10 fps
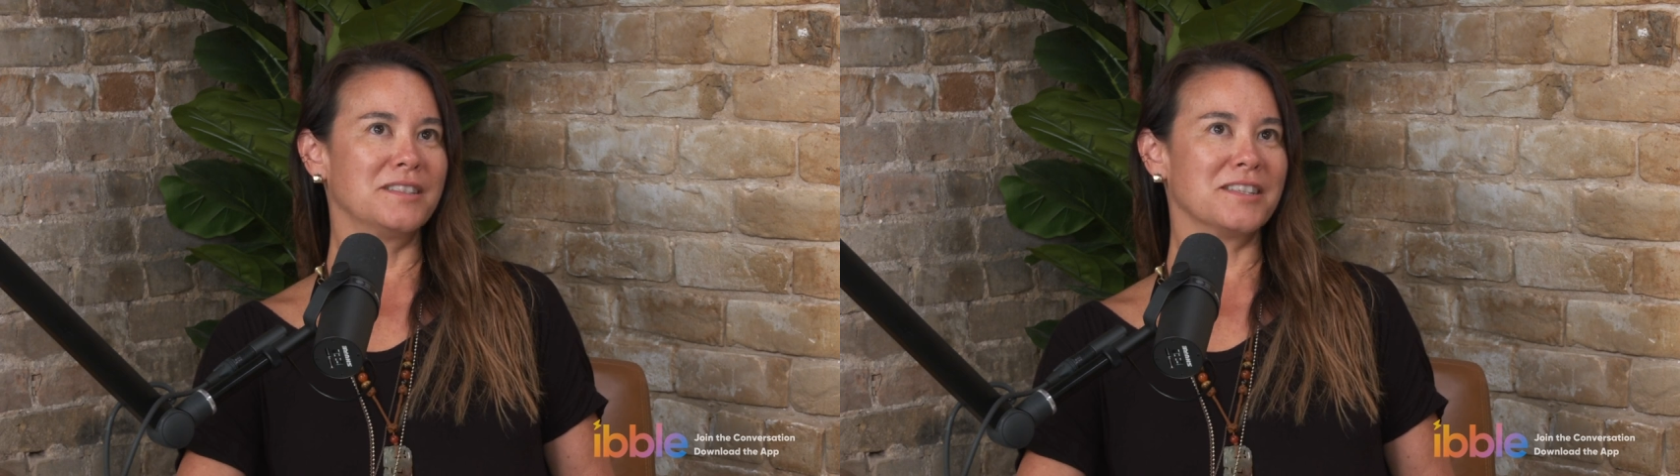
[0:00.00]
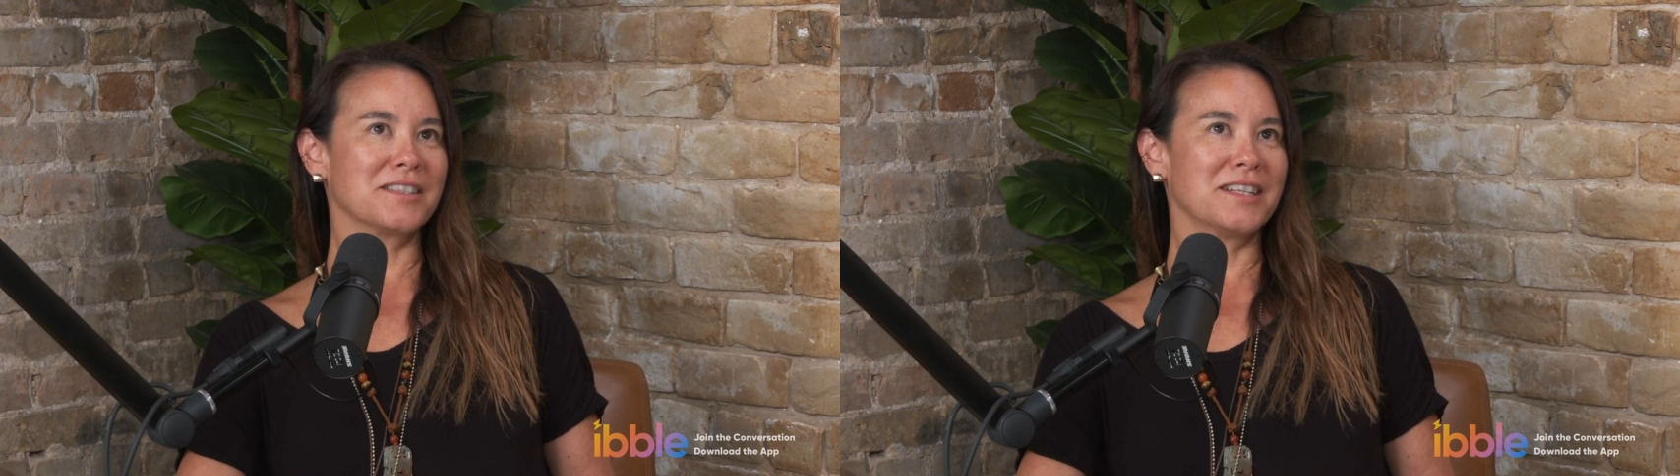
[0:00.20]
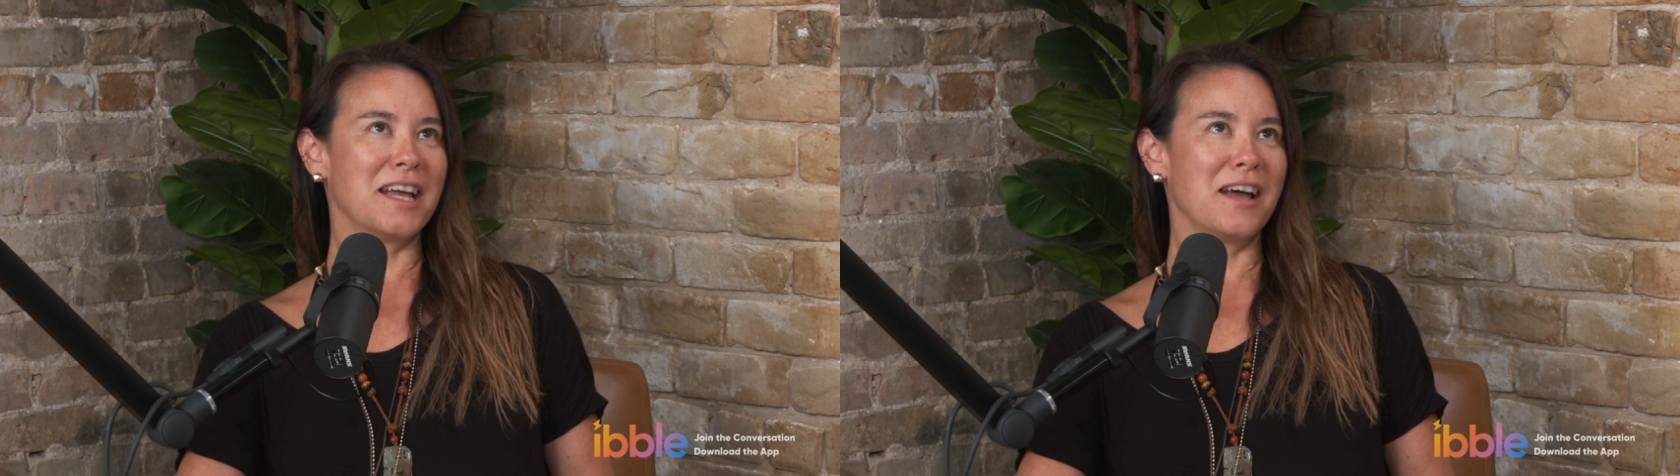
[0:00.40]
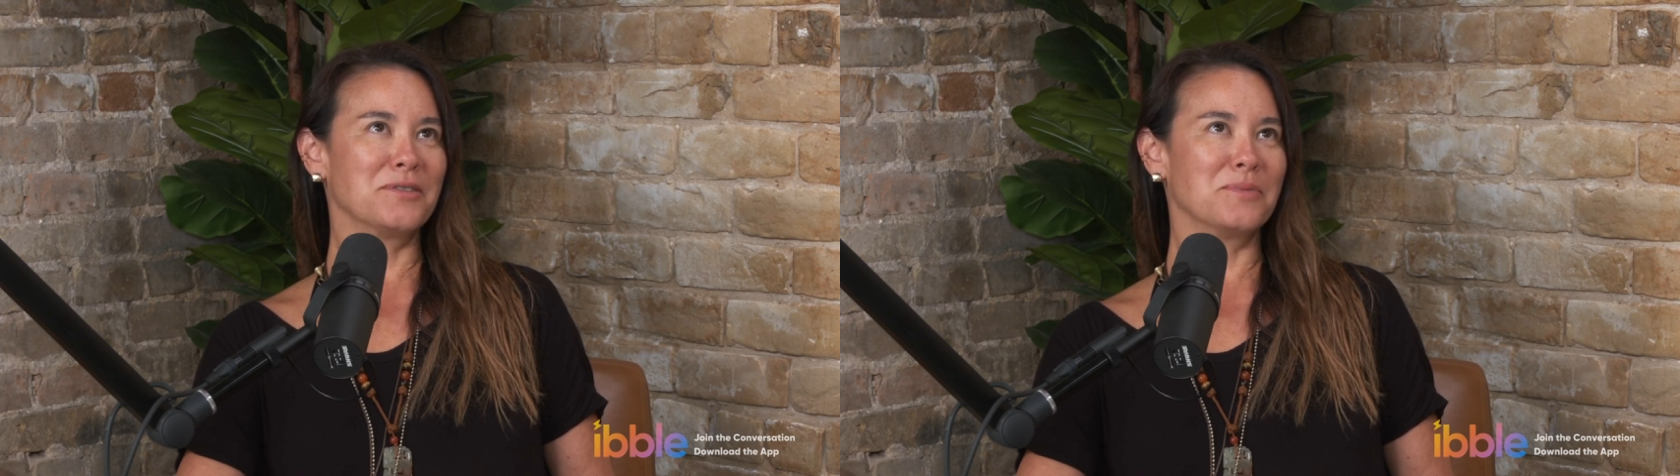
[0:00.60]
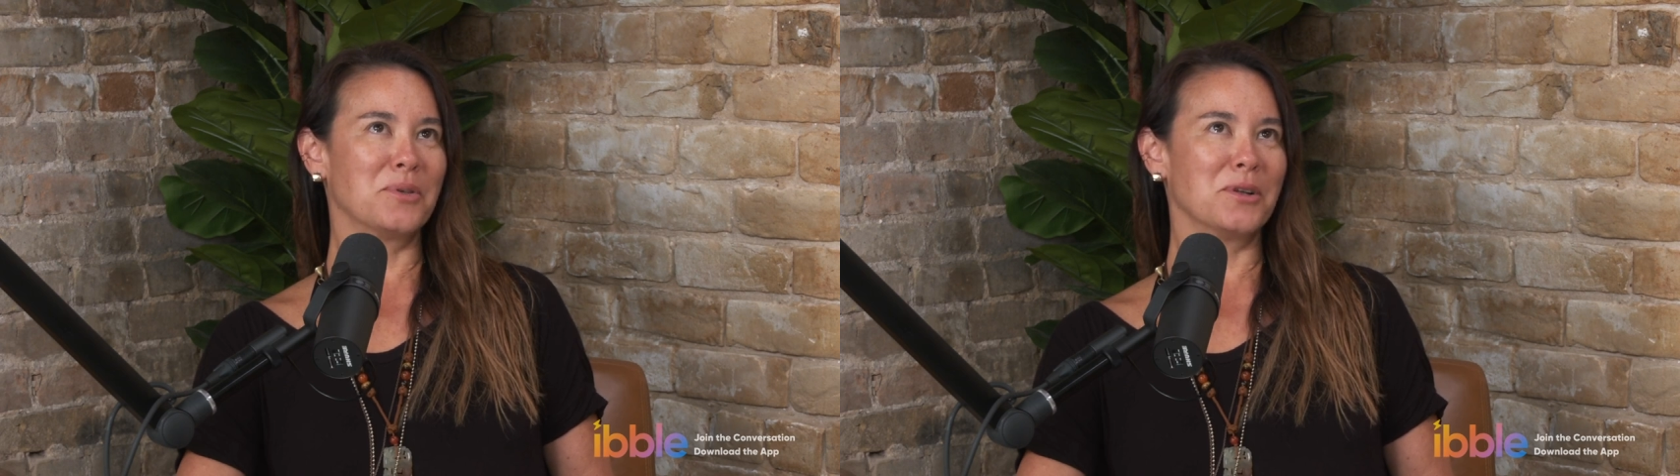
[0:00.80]
just going to have
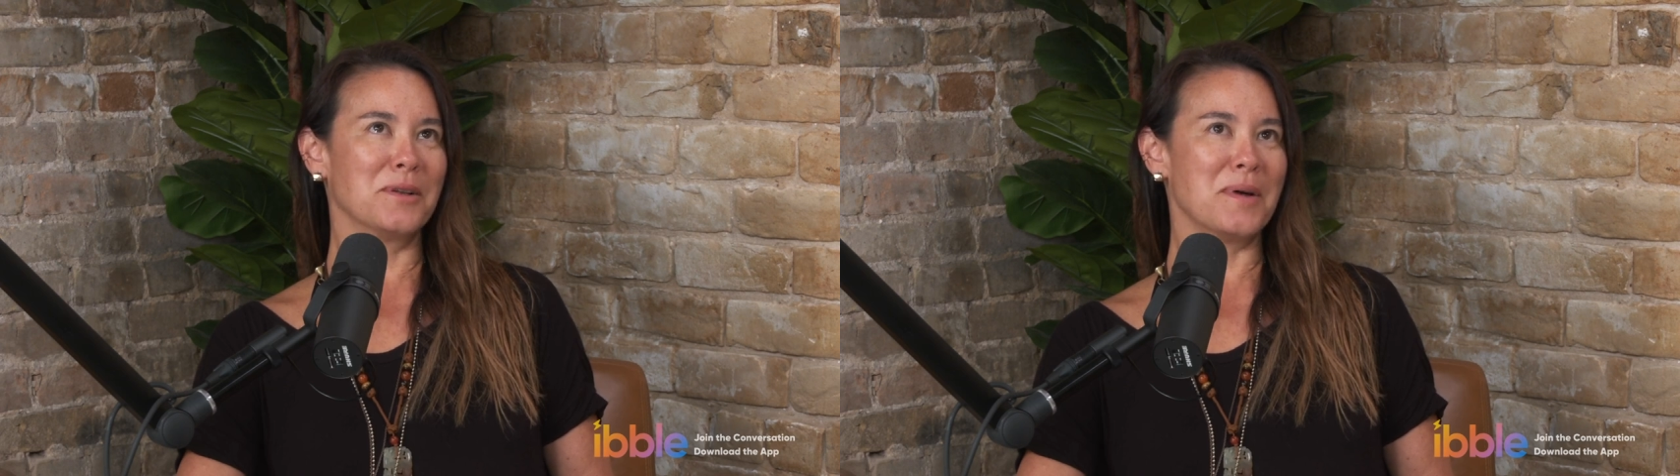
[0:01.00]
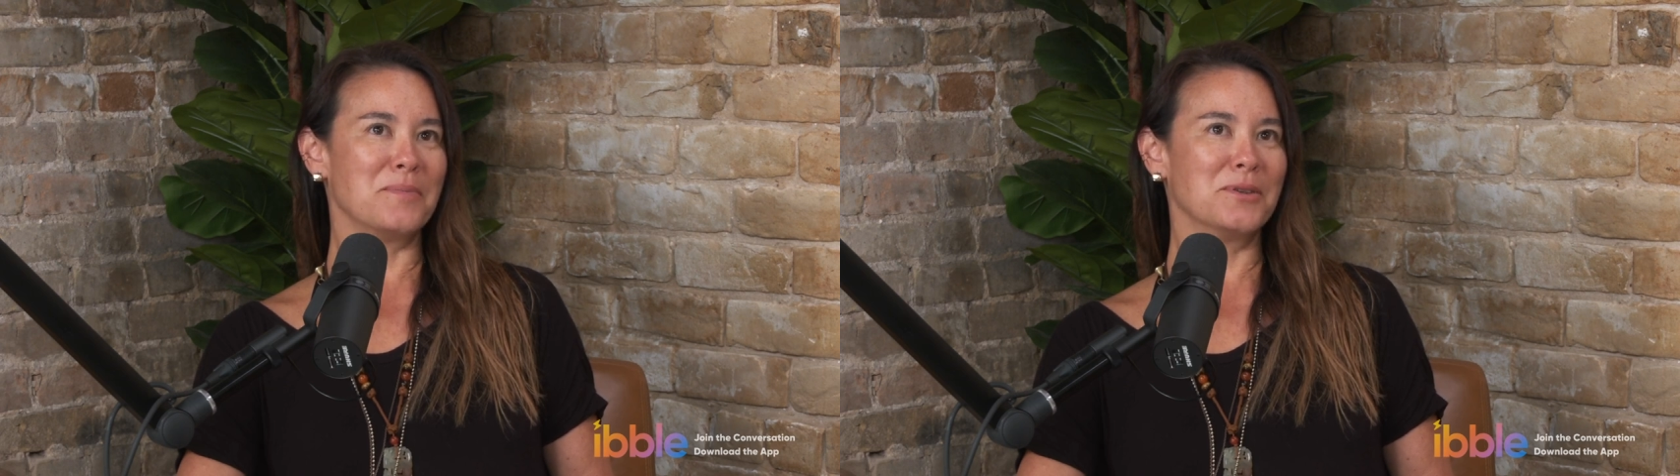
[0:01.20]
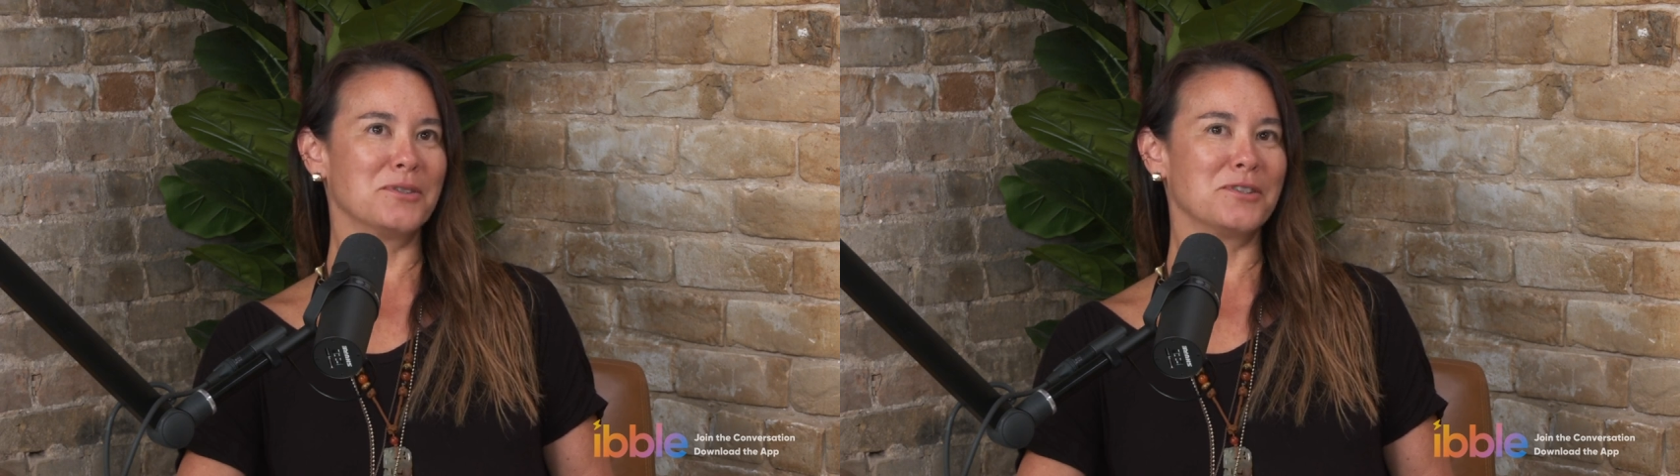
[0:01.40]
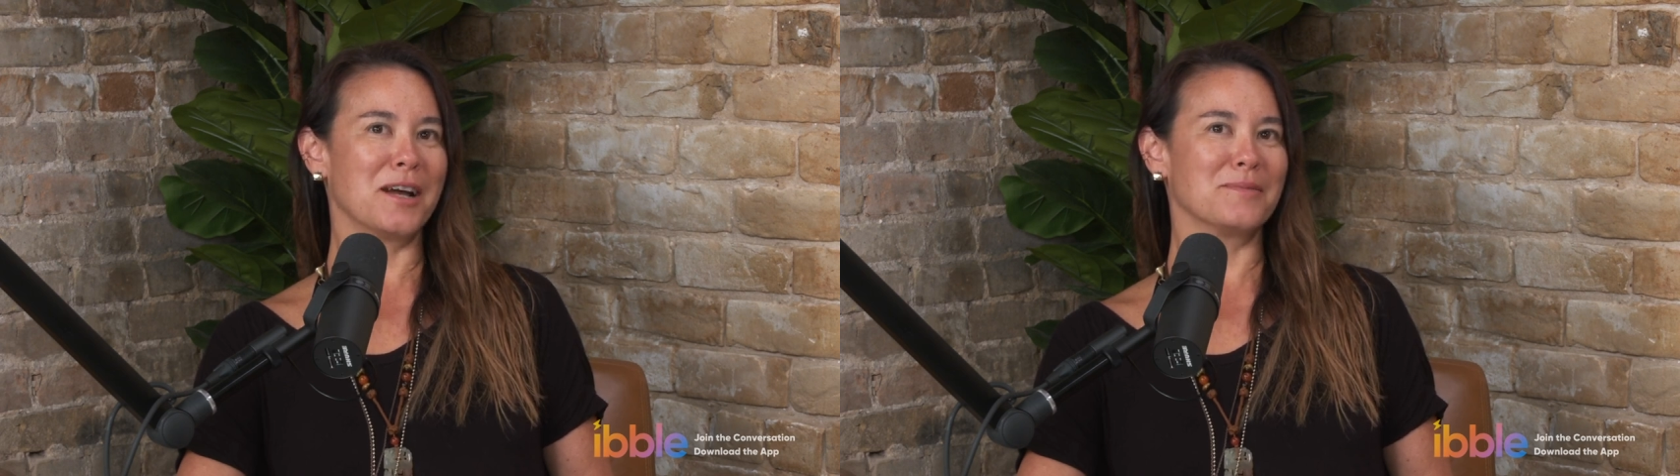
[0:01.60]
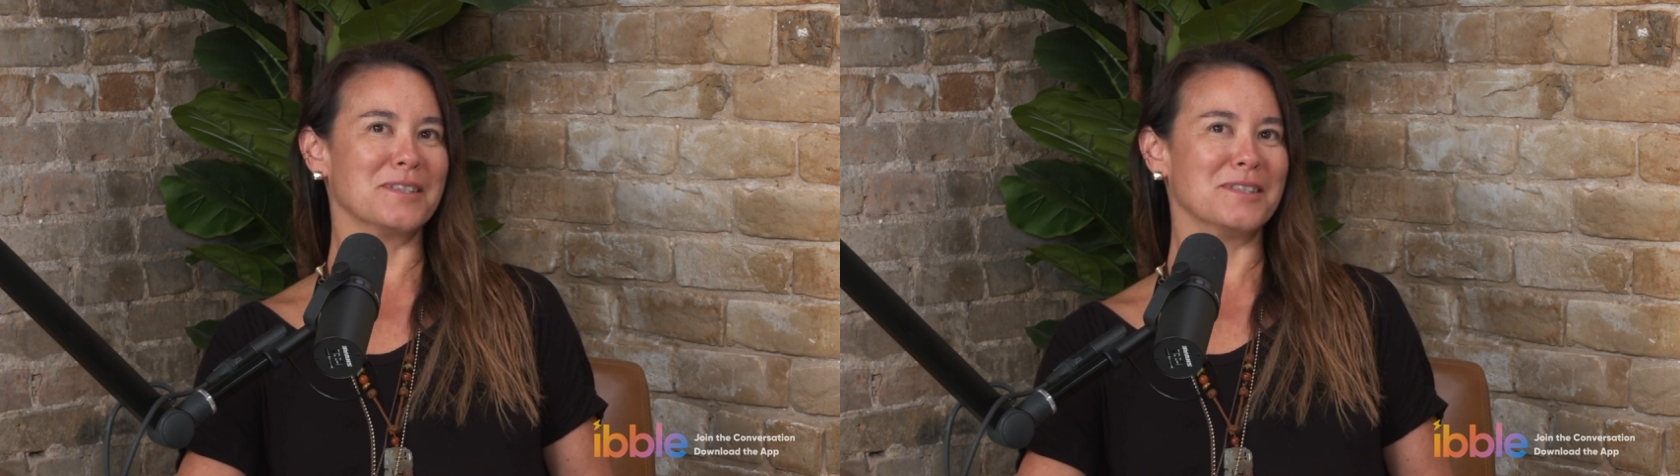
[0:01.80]
to pull up my bootstraps